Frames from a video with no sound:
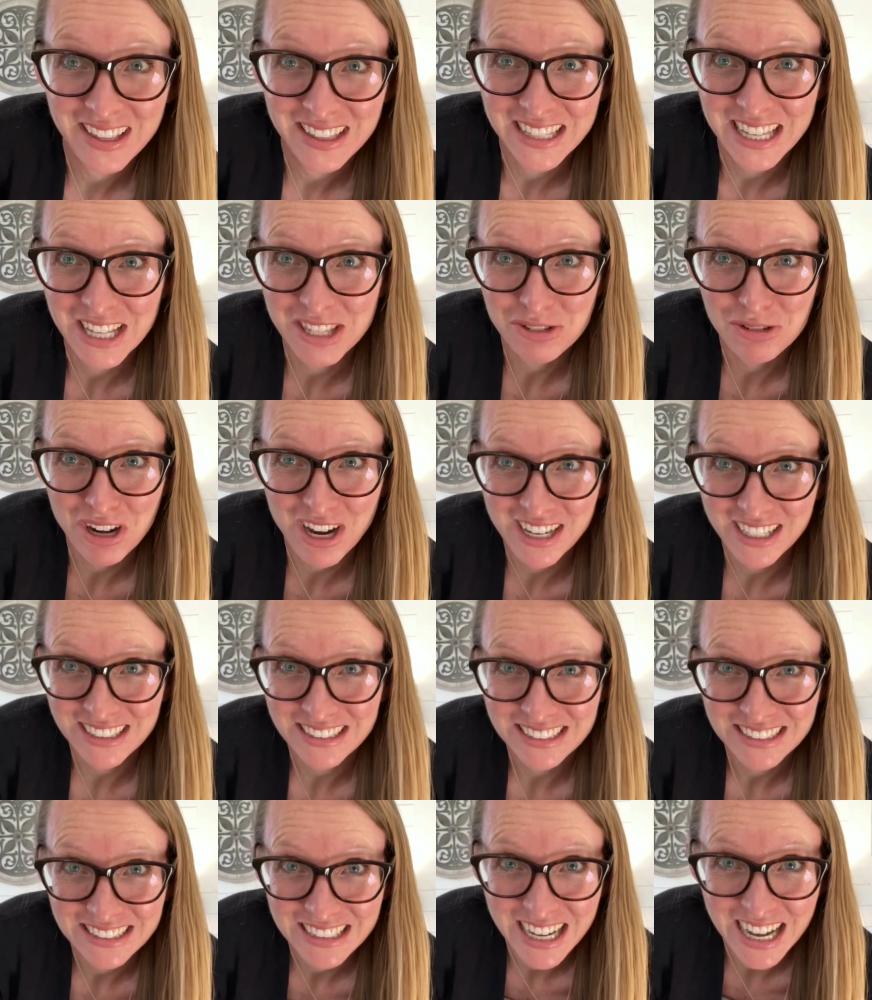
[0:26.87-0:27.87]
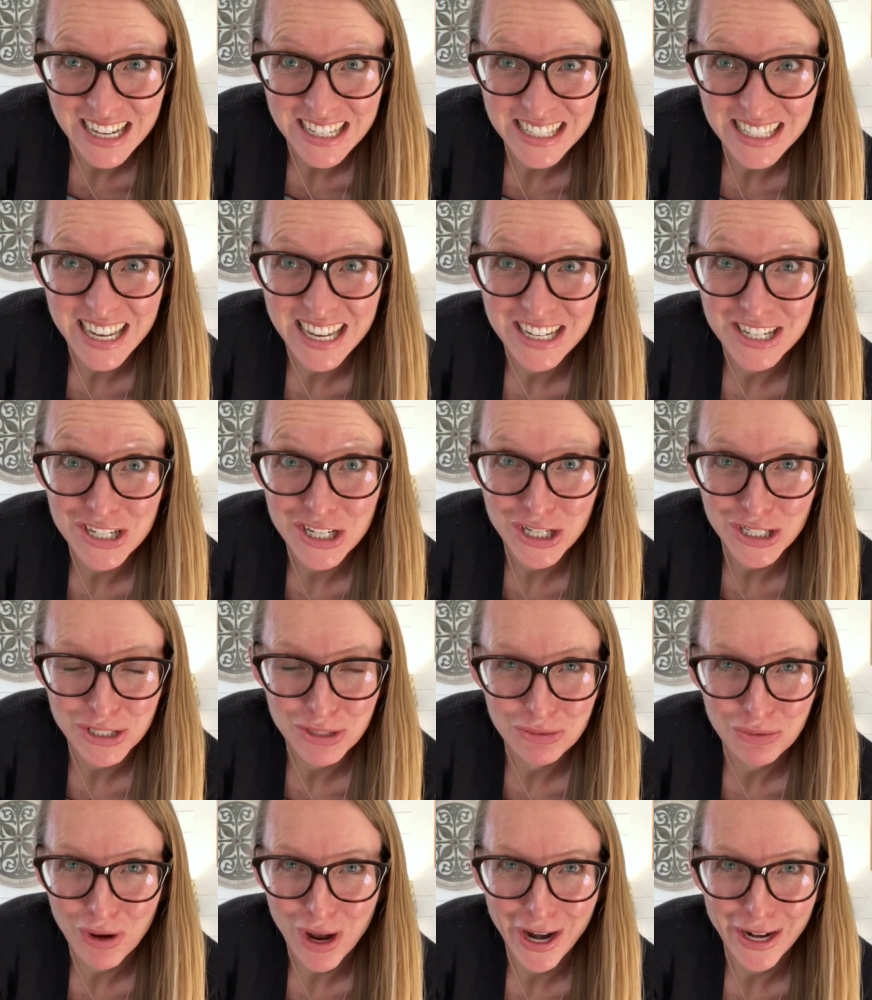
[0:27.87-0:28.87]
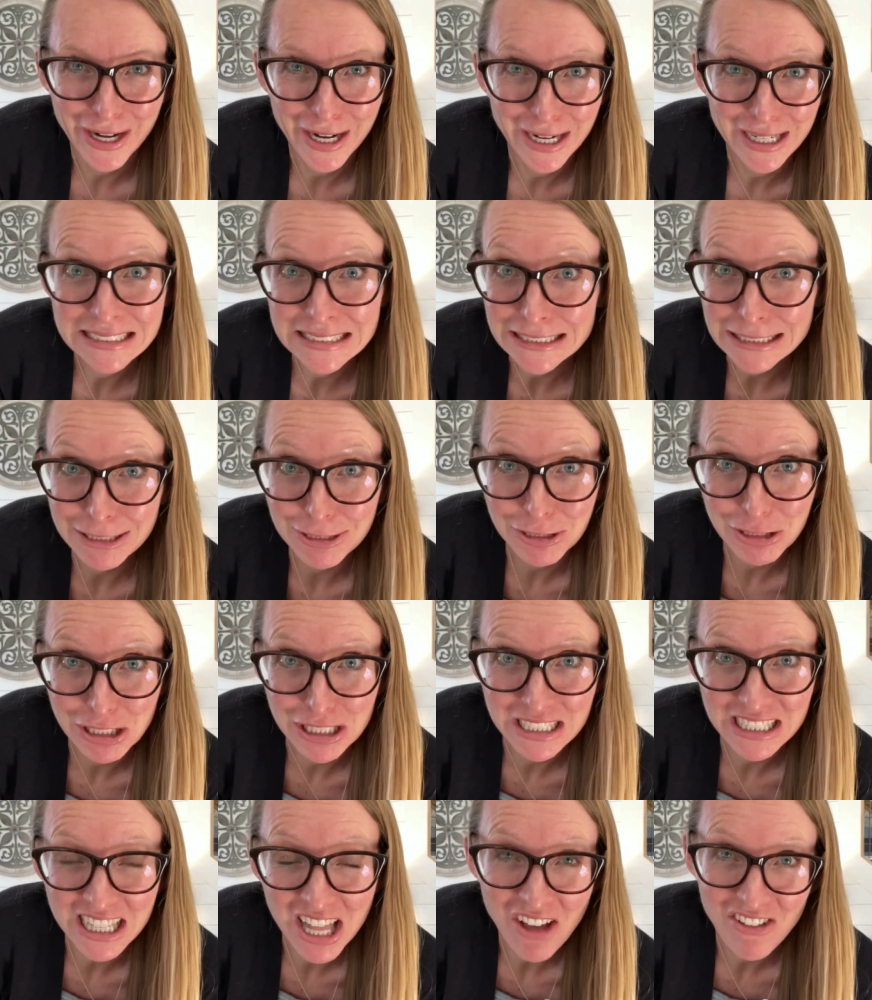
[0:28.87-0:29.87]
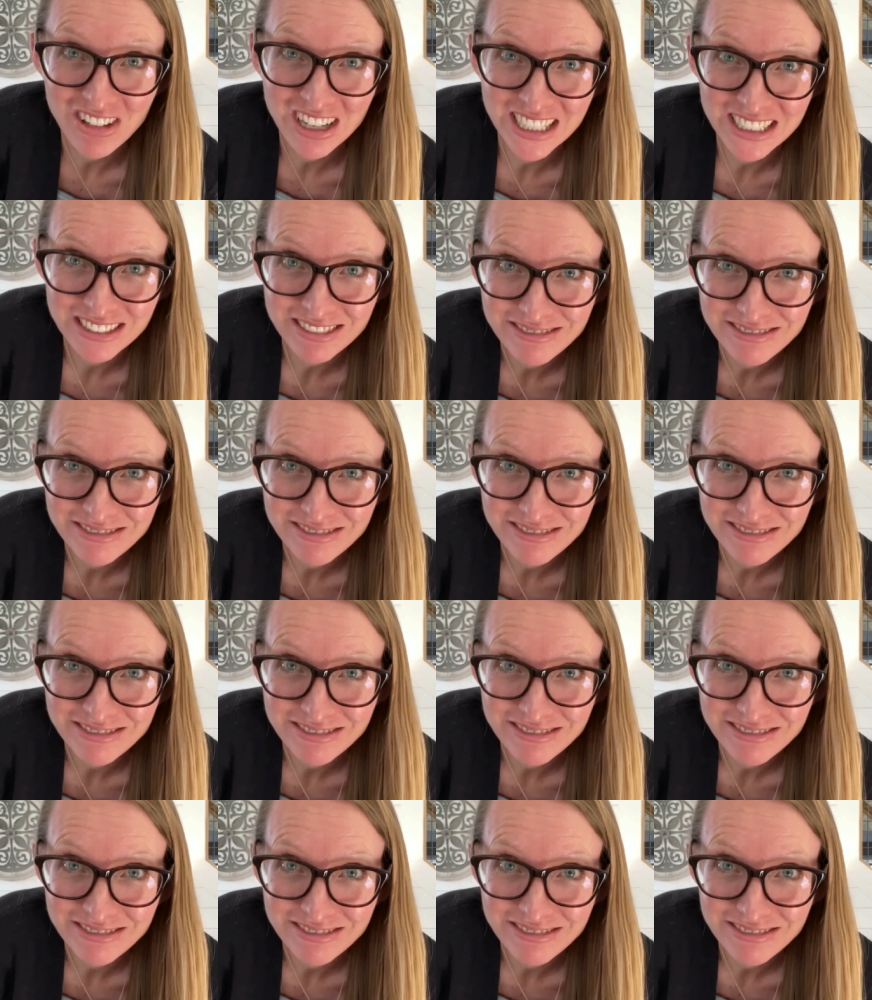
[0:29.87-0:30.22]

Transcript: That's right, I said just water. You're gonna love it.